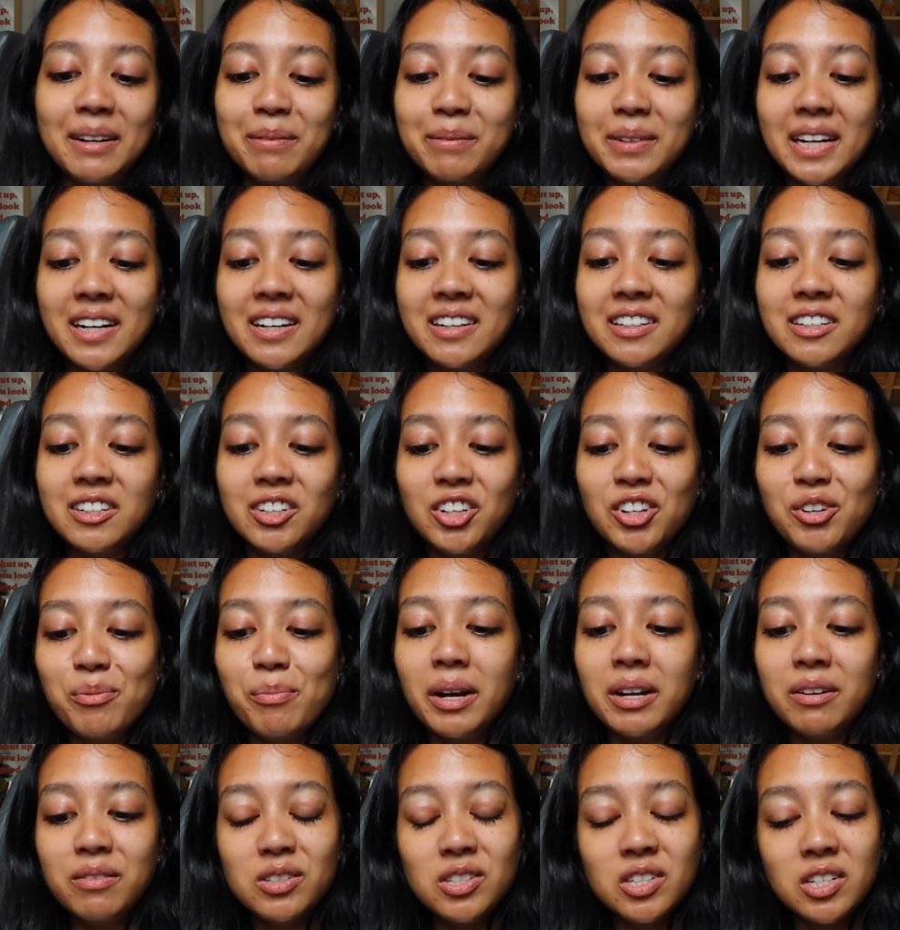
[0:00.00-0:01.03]
I'm getting a good
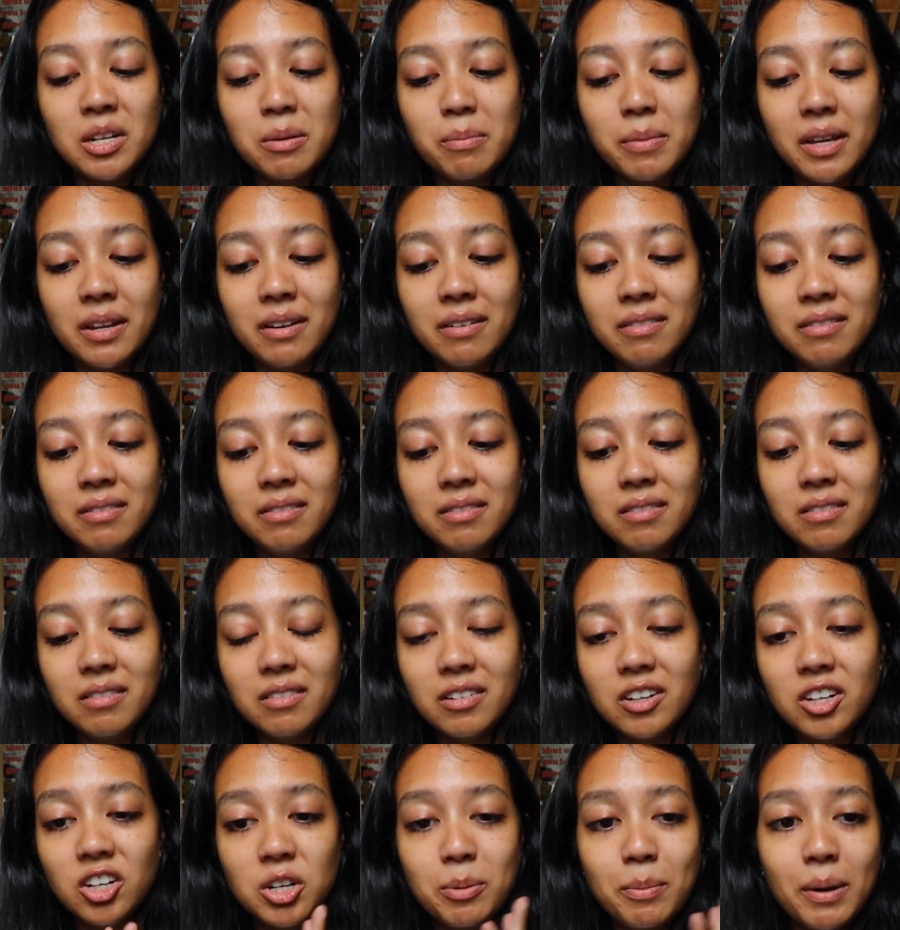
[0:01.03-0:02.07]
amount of cinnamon,
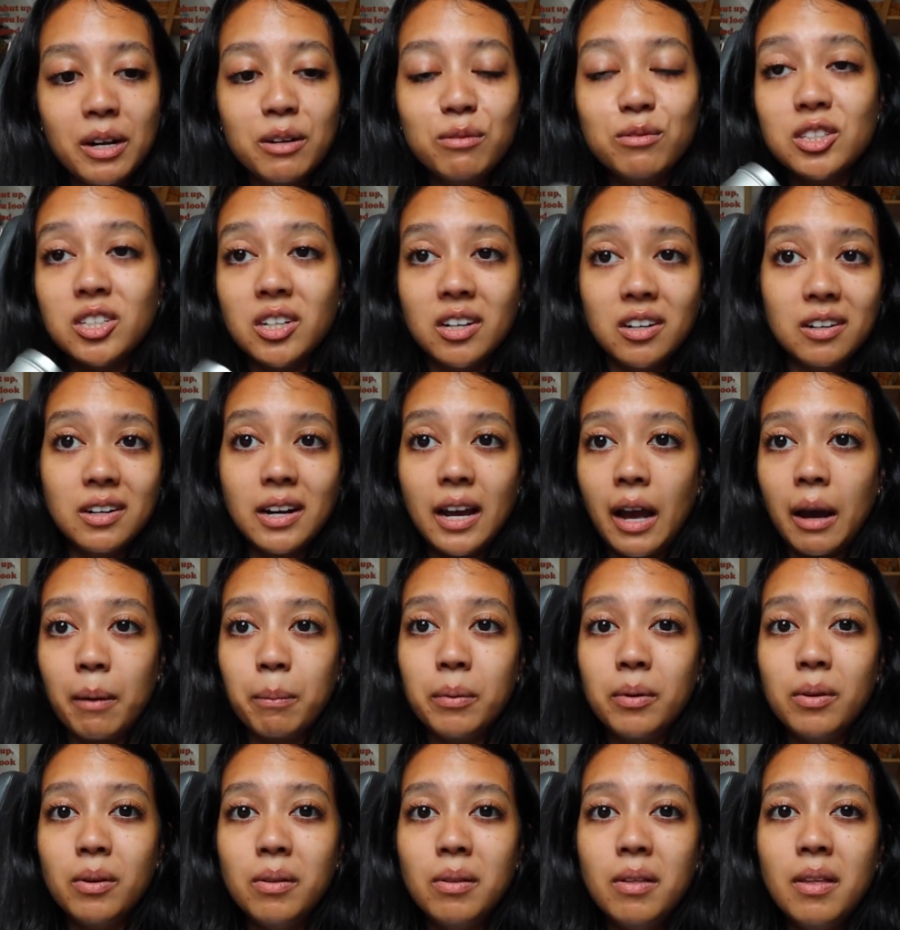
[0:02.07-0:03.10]
good amount of tart
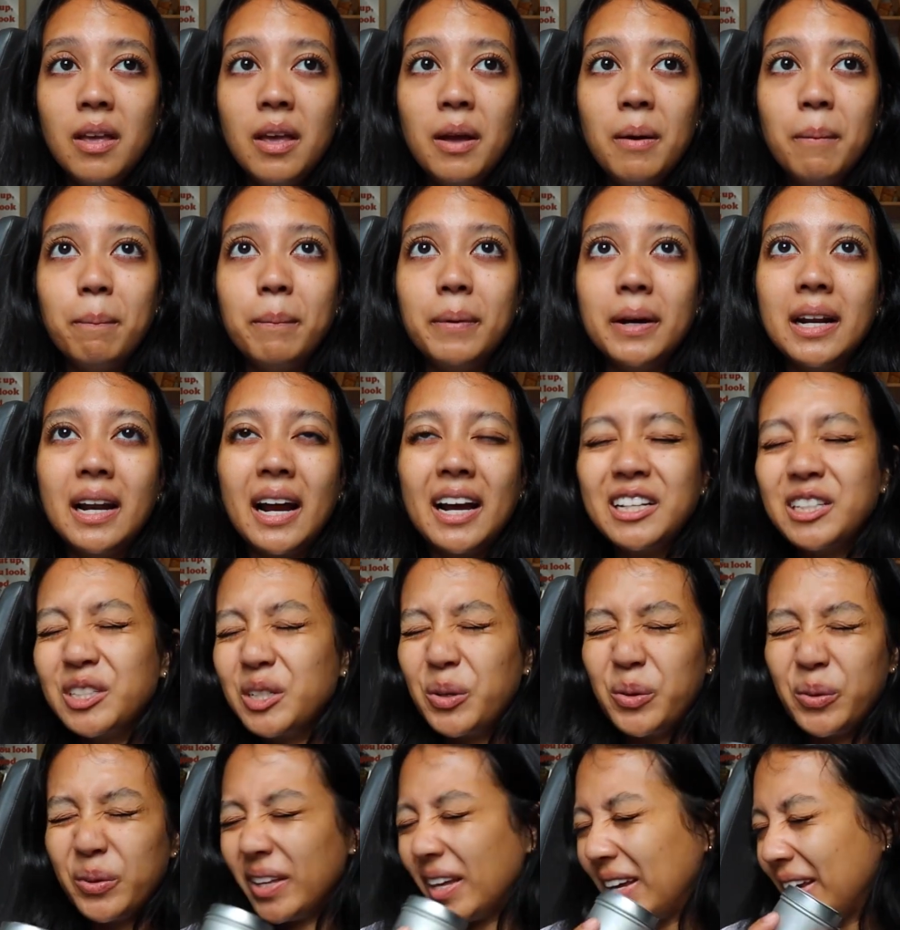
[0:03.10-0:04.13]
apple, but I
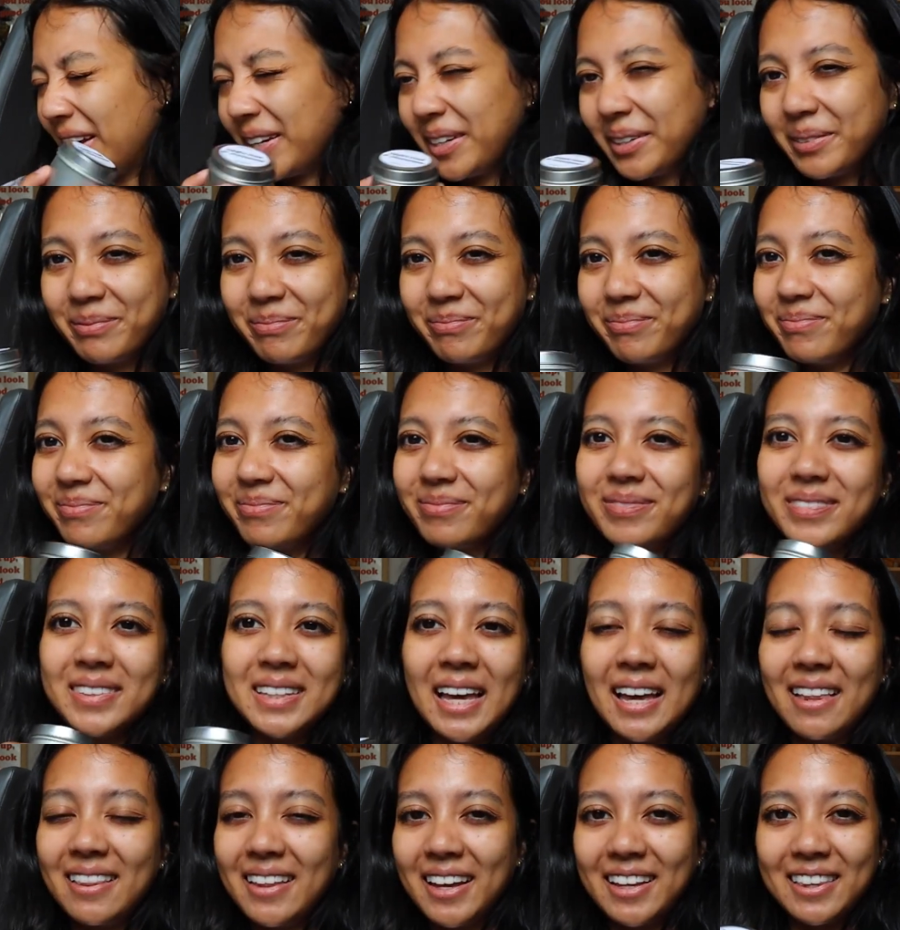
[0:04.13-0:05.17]
don't like
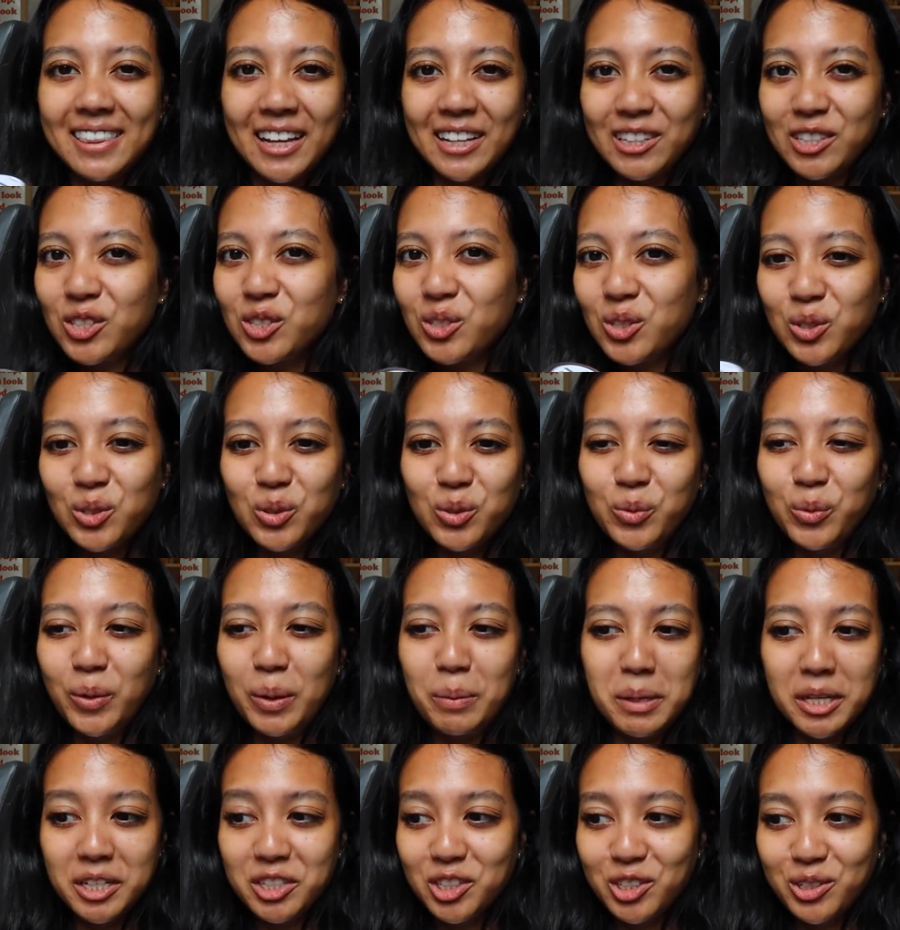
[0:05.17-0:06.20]
get like that
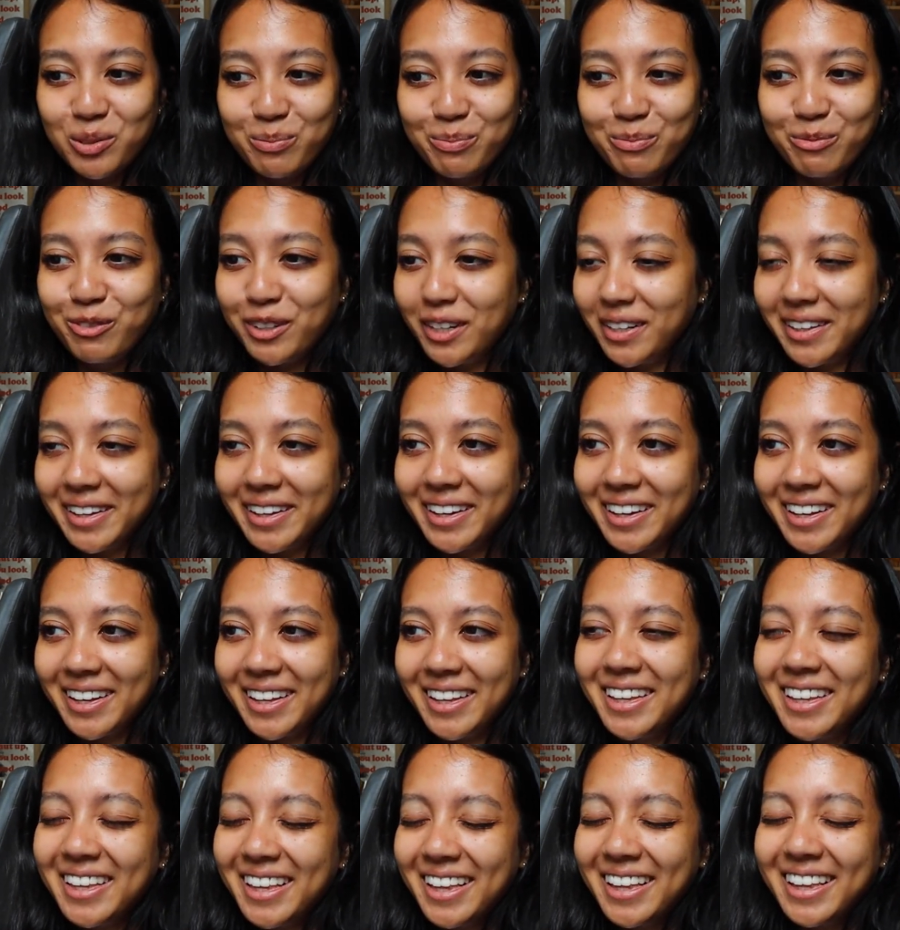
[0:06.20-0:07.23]
squeamish feeling
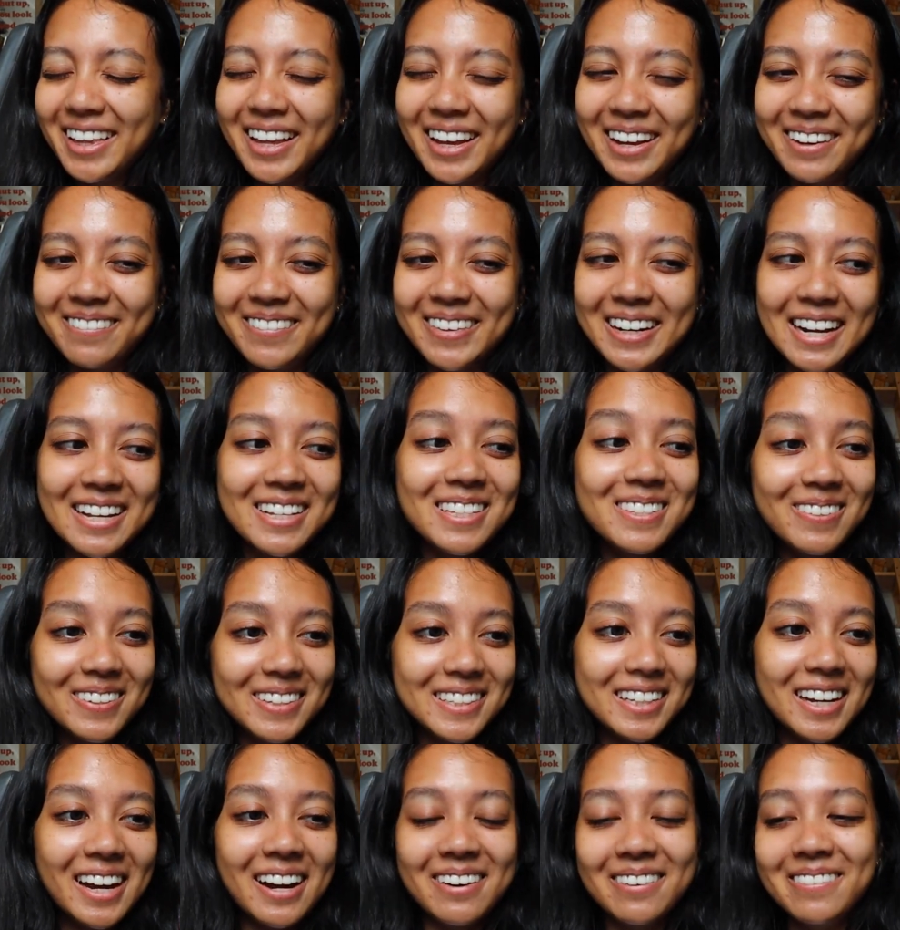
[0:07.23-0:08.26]
like when I
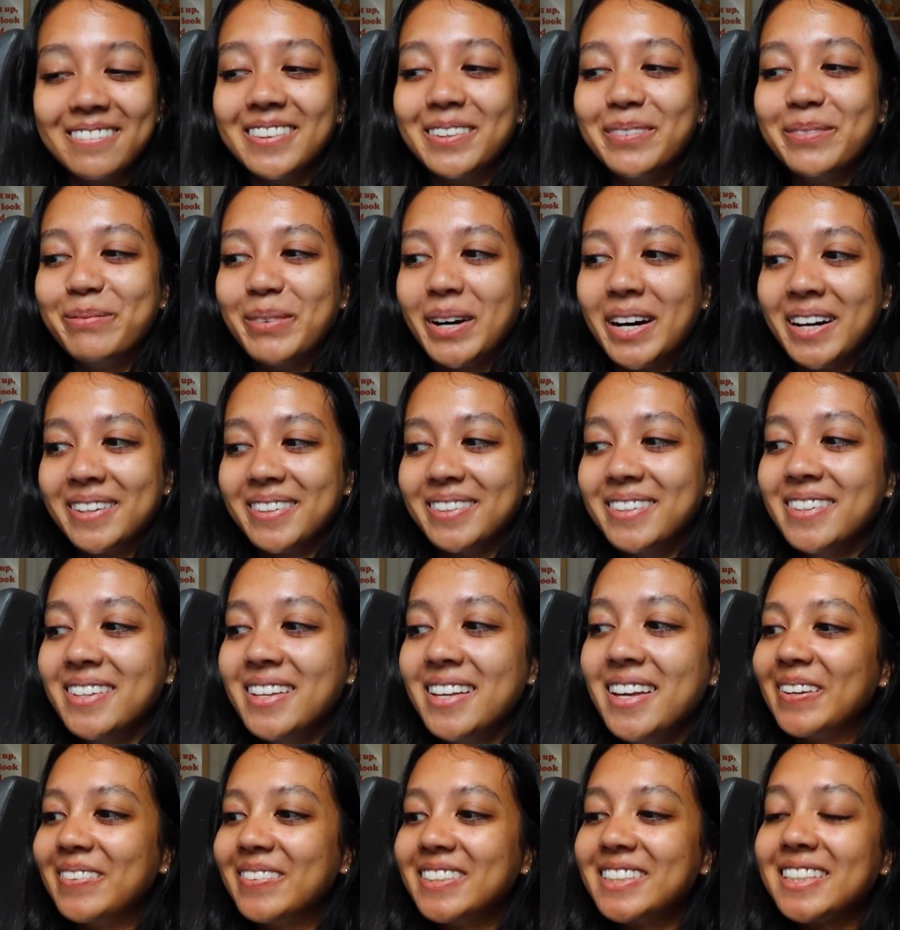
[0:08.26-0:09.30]
smelled it out of the bottle.
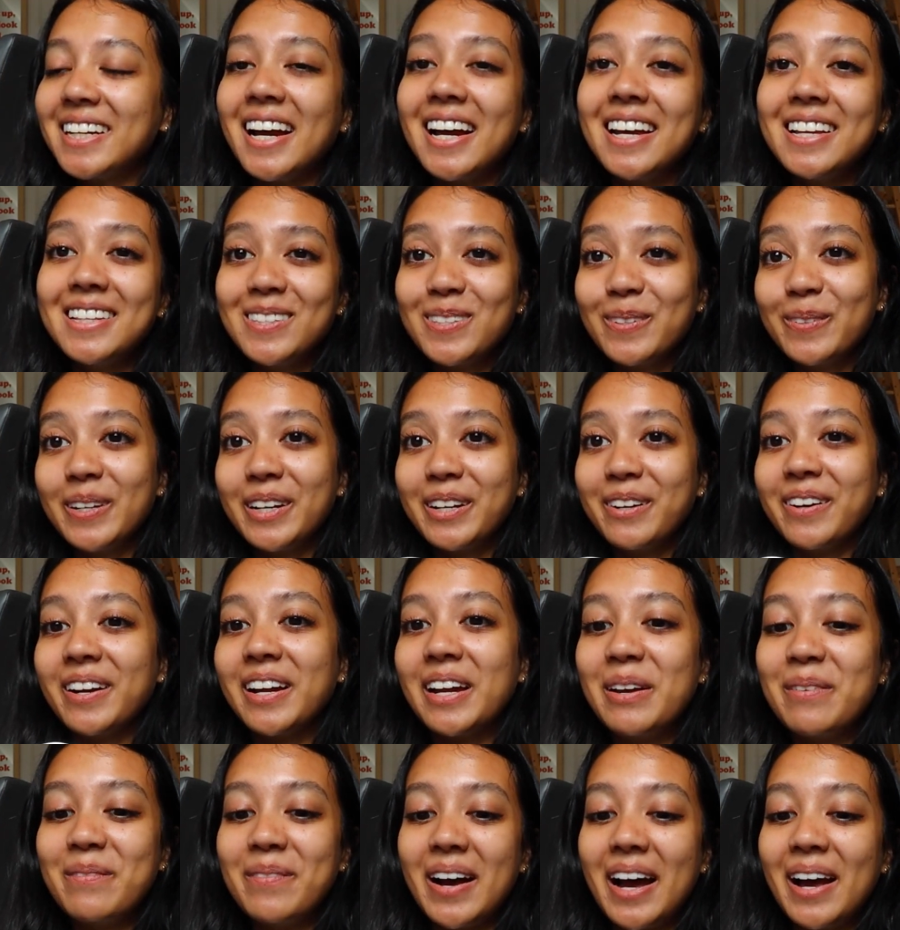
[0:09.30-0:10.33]
Maple chai and sweet
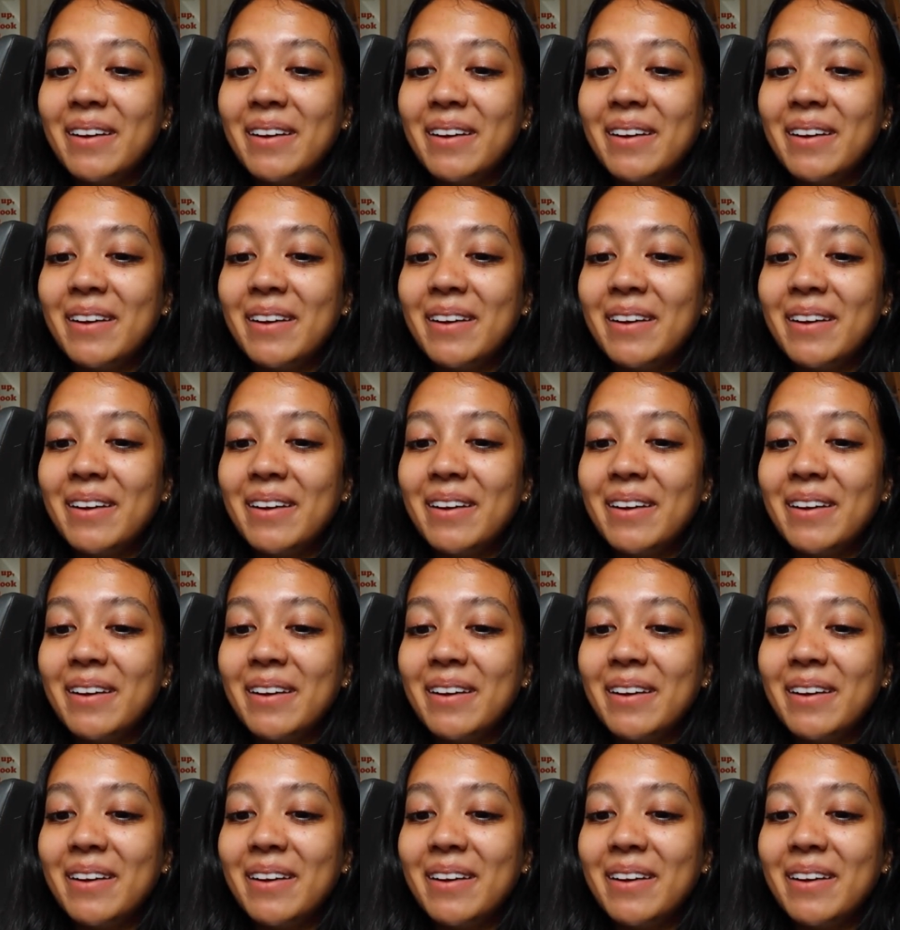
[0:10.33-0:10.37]
cream.